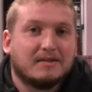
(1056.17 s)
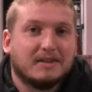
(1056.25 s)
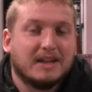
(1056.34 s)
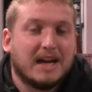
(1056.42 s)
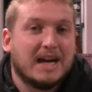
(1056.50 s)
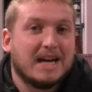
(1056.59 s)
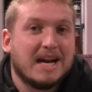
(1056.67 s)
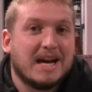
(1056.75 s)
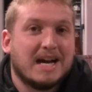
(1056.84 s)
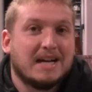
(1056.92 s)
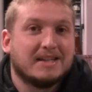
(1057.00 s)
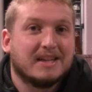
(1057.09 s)
Lehigh
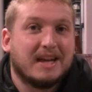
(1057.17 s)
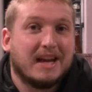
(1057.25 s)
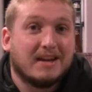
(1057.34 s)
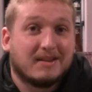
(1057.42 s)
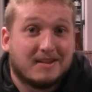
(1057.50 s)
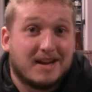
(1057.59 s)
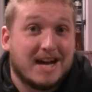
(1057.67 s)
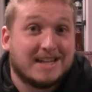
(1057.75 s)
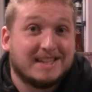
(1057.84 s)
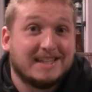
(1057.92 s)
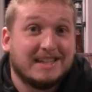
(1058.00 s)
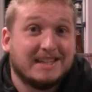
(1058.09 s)
has a lot of
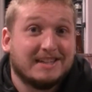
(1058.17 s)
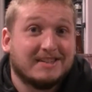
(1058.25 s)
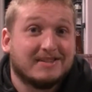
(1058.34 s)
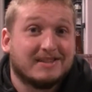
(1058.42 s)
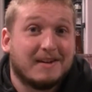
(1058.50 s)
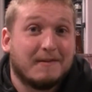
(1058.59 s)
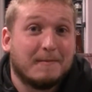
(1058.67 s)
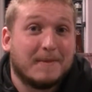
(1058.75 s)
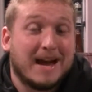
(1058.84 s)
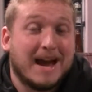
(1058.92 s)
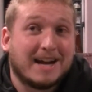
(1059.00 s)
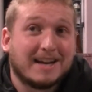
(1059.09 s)
seniors coming
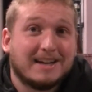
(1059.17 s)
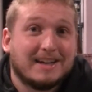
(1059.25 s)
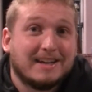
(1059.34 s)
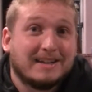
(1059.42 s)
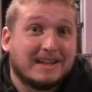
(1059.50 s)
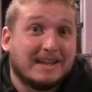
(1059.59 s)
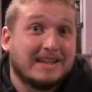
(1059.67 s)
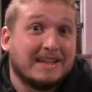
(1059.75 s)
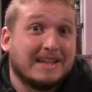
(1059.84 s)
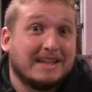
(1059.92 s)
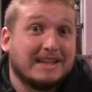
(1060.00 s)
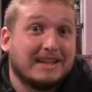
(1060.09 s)
back. I
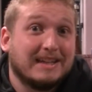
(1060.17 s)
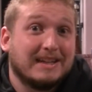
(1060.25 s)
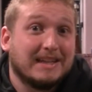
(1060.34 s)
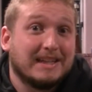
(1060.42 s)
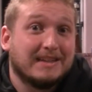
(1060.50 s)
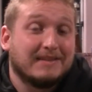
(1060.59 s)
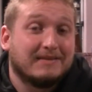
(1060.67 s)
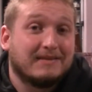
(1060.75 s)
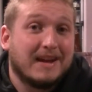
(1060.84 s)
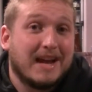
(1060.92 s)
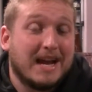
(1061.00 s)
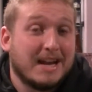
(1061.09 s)
think if
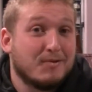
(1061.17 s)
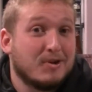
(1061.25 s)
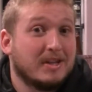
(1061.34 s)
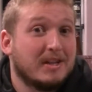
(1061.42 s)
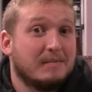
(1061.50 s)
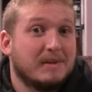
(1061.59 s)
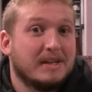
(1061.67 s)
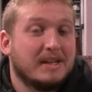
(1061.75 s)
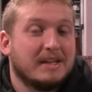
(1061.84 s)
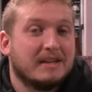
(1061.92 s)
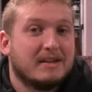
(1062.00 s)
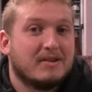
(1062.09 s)
anyone can
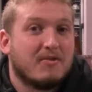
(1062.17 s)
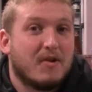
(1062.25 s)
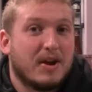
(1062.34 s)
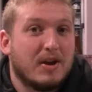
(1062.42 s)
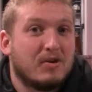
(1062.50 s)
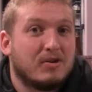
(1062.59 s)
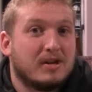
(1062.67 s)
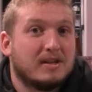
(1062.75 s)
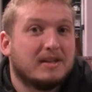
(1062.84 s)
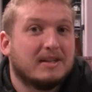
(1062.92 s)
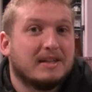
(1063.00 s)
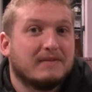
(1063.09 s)
beat
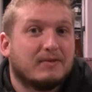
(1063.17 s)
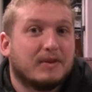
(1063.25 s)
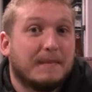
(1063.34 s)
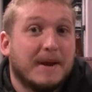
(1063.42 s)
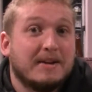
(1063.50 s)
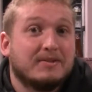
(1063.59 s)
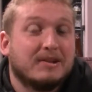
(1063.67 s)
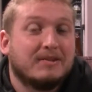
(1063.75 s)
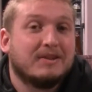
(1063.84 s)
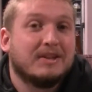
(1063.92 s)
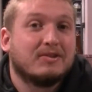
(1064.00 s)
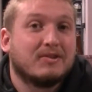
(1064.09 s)
Loyola for the Patriot
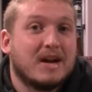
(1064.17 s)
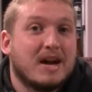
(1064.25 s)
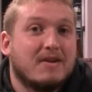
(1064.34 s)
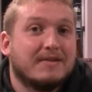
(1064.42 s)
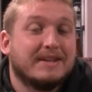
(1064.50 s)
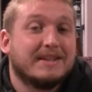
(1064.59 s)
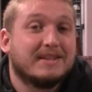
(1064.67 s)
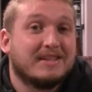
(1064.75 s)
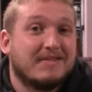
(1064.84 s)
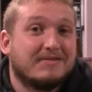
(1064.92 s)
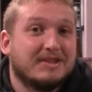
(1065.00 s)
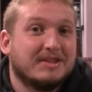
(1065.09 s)
League crown, it's
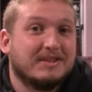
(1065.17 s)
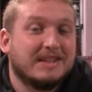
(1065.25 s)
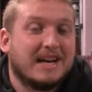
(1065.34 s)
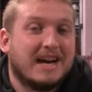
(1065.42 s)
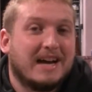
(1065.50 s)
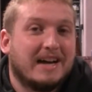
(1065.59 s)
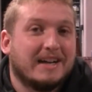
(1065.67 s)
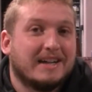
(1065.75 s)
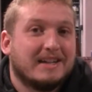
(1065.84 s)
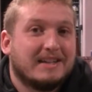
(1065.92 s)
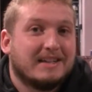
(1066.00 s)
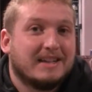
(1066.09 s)
definitely Lehigh.
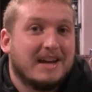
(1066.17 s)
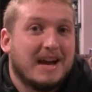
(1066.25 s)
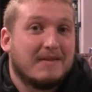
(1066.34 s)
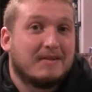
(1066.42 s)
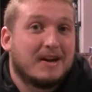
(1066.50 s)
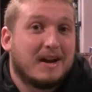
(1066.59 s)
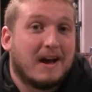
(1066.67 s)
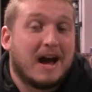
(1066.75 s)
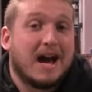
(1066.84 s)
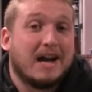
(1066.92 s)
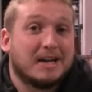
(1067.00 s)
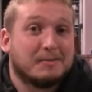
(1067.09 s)
They have a lot of
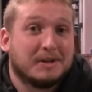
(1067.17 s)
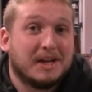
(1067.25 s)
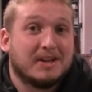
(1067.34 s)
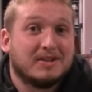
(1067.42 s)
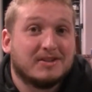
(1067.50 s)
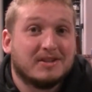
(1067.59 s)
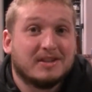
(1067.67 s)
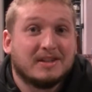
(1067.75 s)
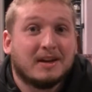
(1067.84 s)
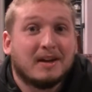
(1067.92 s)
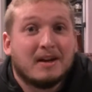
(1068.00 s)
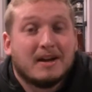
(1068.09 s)
high expectations this
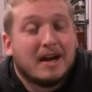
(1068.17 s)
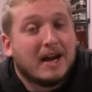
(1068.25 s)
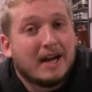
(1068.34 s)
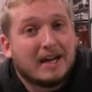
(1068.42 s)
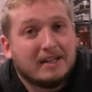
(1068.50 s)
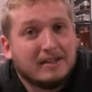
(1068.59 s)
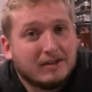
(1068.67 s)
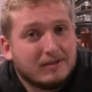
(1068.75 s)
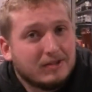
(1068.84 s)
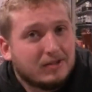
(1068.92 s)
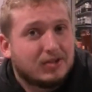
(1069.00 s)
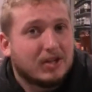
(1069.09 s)
year.
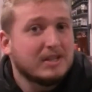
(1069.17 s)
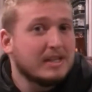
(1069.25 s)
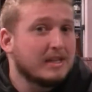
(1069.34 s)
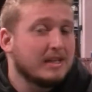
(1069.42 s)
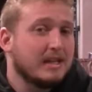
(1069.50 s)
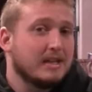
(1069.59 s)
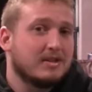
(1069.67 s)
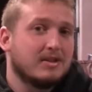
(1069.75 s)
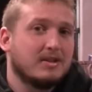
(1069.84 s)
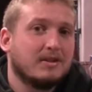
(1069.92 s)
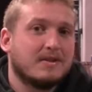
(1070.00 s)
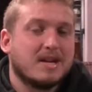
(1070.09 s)
And, New Jersey
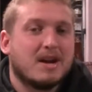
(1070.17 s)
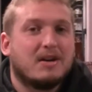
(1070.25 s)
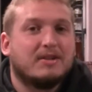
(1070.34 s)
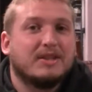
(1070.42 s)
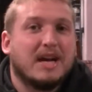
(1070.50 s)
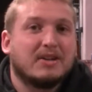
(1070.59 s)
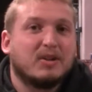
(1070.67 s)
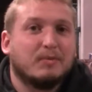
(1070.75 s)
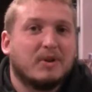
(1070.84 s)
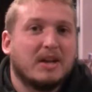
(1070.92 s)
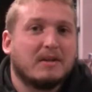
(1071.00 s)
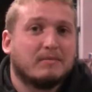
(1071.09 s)
Institute of Technology actually
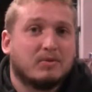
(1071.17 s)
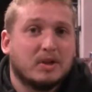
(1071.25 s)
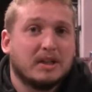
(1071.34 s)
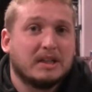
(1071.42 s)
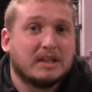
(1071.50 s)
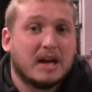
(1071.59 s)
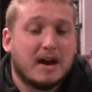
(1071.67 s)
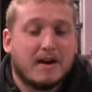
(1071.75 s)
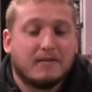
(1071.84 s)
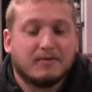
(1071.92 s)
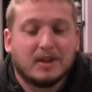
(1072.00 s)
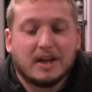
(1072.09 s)
played them pretty
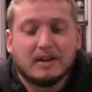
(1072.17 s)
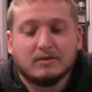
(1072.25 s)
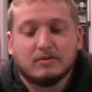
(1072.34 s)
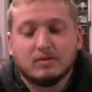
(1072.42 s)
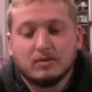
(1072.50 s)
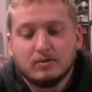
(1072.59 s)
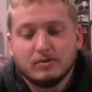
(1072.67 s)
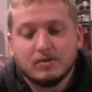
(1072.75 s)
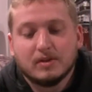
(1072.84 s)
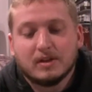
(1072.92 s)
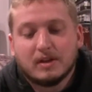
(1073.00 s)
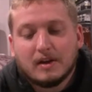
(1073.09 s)
tough. They
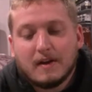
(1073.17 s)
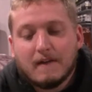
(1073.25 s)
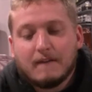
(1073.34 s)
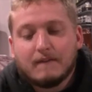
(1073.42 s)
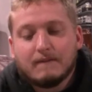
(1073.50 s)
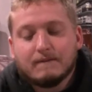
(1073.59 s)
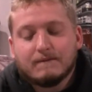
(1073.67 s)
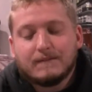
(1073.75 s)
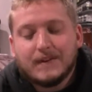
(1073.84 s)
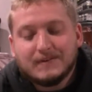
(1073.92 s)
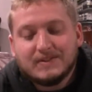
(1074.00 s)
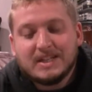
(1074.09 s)
lose
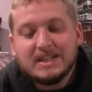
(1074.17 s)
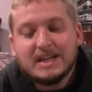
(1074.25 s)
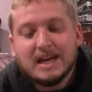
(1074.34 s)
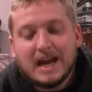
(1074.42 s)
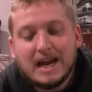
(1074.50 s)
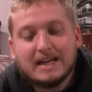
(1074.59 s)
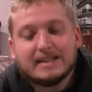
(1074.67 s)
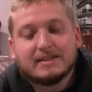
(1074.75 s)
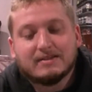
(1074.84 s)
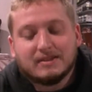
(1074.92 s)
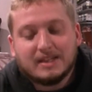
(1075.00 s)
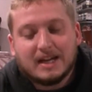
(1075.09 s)
15-8 to
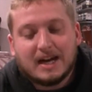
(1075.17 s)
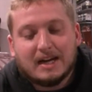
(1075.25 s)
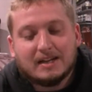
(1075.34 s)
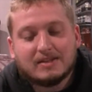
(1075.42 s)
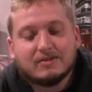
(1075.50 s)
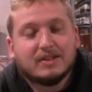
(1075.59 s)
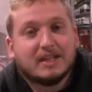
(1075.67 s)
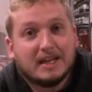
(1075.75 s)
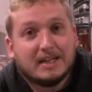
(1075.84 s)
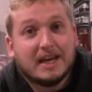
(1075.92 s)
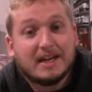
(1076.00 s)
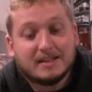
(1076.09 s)
Lehigh, so Lehigh
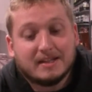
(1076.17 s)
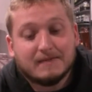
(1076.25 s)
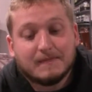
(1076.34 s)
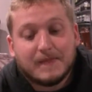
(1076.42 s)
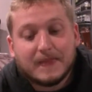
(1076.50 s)
takes it.